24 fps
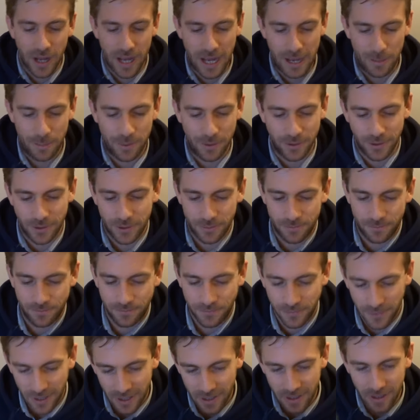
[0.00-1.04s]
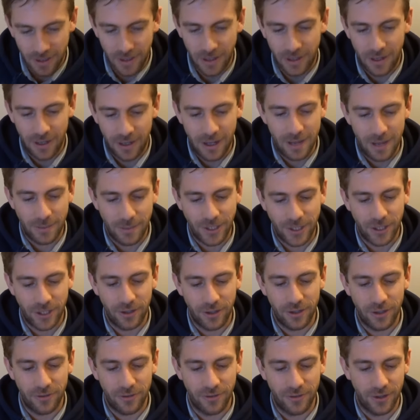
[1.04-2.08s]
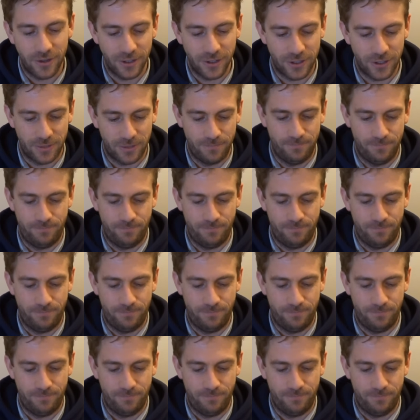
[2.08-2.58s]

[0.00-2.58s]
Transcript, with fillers: happens. Let me show you first.